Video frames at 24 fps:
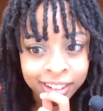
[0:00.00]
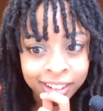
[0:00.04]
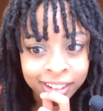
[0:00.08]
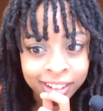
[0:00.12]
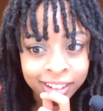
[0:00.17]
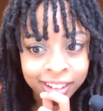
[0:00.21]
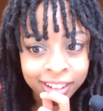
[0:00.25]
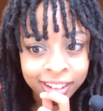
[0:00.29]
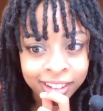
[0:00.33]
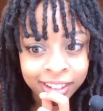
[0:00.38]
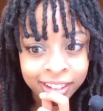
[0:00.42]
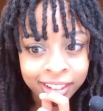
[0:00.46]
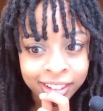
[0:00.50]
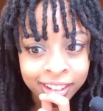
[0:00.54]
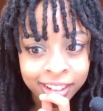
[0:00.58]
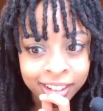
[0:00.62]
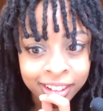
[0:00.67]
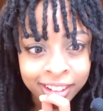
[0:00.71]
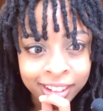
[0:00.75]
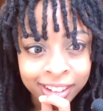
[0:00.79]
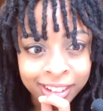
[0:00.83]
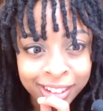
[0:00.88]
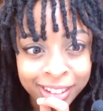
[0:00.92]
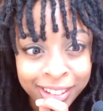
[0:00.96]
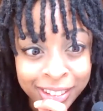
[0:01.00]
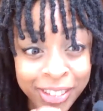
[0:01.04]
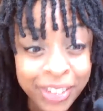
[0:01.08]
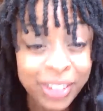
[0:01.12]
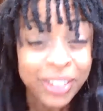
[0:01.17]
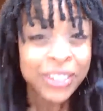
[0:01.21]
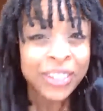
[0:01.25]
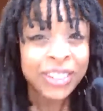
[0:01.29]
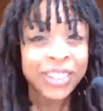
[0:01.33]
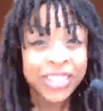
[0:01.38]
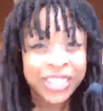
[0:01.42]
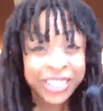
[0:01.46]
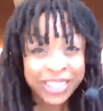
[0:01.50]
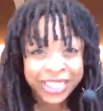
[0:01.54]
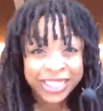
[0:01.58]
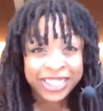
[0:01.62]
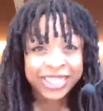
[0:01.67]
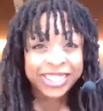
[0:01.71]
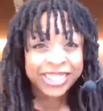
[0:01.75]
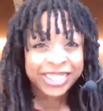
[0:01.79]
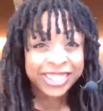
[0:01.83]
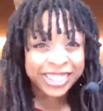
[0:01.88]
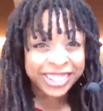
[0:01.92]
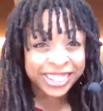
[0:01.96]
Oh yeah, I hear
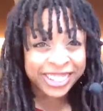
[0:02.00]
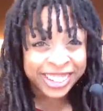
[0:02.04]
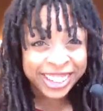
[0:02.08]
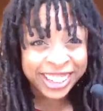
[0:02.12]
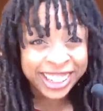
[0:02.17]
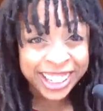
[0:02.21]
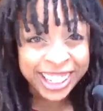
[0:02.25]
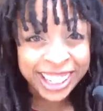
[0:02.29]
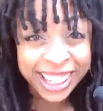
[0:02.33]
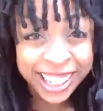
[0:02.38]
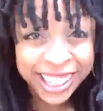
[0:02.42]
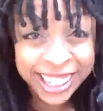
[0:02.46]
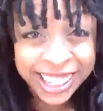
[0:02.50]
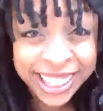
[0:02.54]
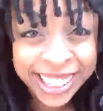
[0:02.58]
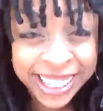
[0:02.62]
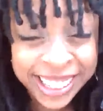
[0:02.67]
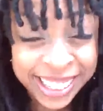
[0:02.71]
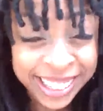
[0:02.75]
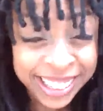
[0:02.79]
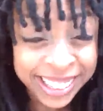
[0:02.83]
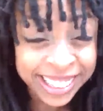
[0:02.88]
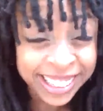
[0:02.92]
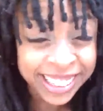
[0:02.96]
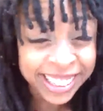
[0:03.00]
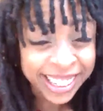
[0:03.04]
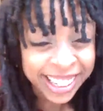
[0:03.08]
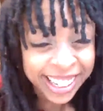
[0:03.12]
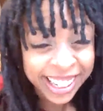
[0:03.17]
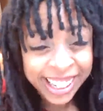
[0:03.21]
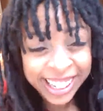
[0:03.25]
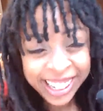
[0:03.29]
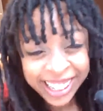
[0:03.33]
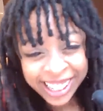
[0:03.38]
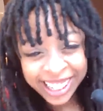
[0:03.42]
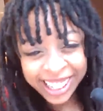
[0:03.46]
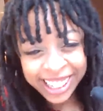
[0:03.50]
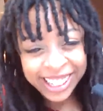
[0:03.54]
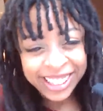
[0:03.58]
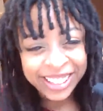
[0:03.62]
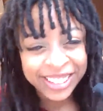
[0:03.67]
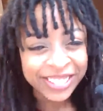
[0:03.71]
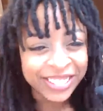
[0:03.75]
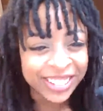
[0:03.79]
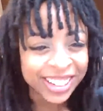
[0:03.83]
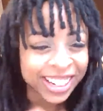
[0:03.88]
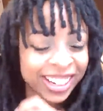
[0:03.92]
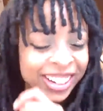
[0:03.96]
the echo. It's
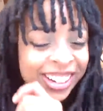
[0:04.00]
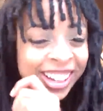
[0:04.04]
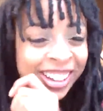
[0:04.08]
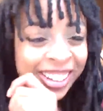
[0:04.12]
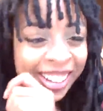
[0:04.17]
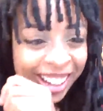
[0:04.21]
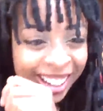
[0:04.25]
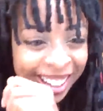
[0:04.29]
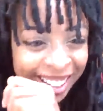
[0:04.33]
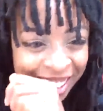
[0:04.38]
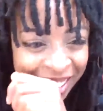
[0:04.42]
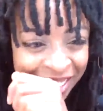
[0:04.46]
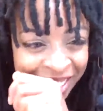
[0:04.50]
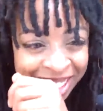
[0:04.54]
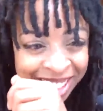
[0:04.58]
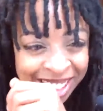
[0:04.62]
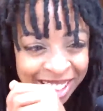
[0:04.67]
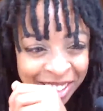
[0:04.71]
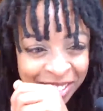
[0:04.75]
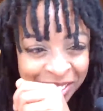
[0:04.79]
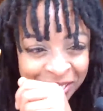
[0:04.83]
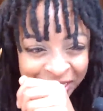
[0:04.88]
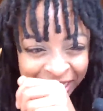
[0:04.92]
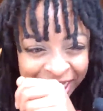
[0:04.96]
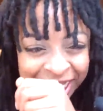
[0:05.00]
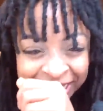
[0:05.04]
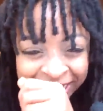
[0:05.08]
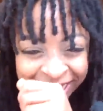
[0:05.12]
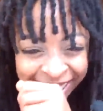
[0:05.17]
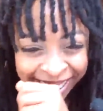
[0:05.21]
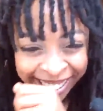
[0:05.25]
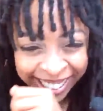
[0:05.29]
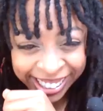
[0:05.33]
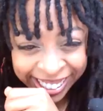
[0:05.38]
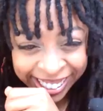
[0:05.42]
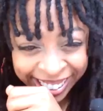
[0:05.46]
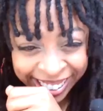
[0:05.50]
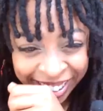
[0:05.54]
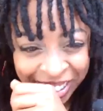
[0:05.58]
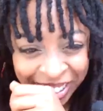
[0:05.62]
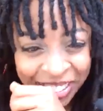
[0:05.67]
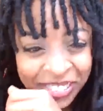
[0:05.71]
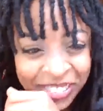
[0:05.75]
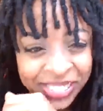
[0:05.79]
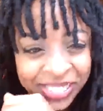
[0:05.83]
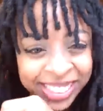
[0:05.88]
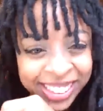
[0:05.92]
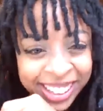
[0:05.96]
funny. Okay, let me stop.
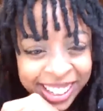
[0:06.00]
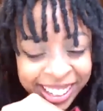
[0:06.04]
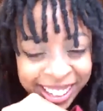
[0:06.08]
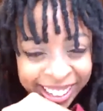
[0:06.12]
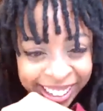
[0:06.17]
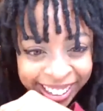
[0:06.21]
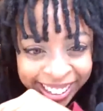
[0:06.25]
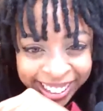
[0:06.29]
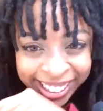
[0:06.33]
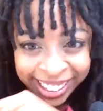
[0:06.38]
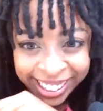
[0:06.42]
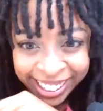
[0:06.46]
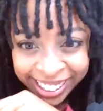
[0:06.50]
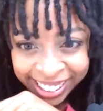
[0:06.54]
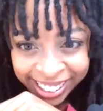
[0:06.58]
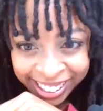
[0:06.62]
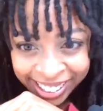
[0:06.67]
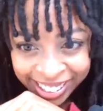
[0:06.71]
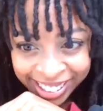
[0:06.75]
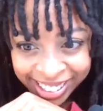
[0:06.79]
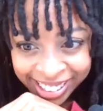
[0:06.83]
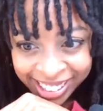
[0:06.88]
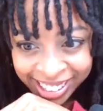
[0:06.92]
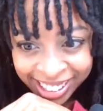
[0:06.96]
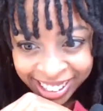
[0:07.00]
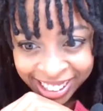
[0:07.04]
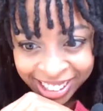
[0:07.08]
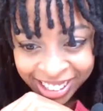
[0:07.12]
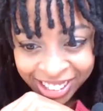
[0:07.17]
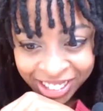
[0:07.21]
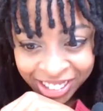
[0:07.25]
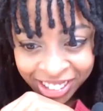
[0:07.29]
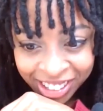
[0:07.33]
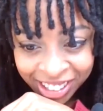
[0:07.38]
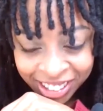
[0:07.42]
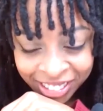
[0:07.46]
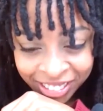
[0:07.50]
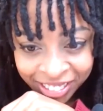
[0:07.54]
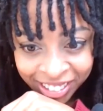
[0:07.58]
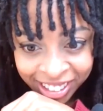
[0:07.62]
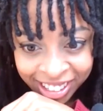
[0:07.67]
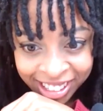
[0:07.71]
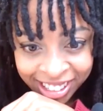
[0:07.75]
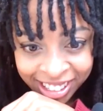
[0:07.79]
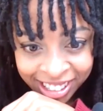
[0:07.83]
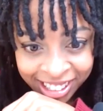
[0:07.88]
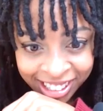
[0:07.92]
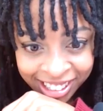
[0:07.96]
Okay, let's try to
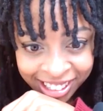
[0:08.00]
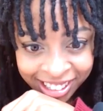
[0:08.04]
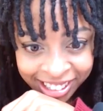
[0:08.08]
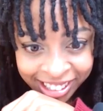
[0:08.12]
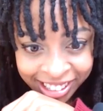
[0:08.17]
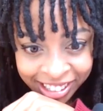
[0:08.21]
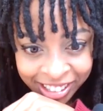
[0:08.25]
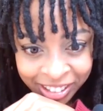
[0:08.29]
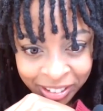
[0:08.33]
fix this.